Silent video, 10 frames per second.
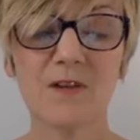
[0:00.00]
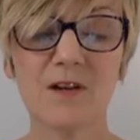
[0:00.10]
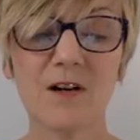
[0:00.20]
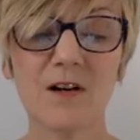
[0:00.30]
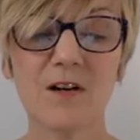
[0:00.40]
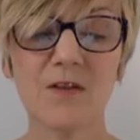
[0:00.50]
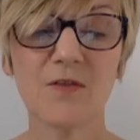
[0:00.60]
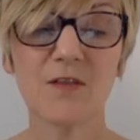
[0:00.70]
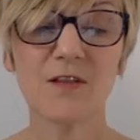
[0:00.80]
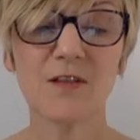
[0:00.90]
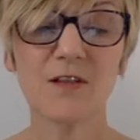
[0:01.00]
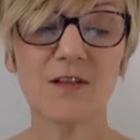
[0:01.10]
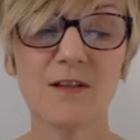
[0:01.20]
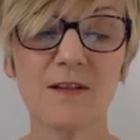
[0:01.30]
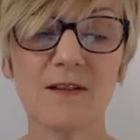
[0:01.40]
calves and the
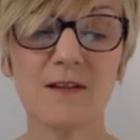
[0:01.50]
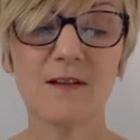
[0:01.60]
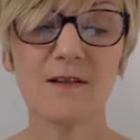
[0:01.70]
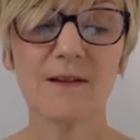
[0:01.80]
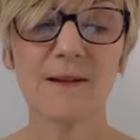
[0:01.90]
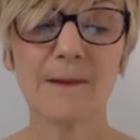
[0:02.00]
shins,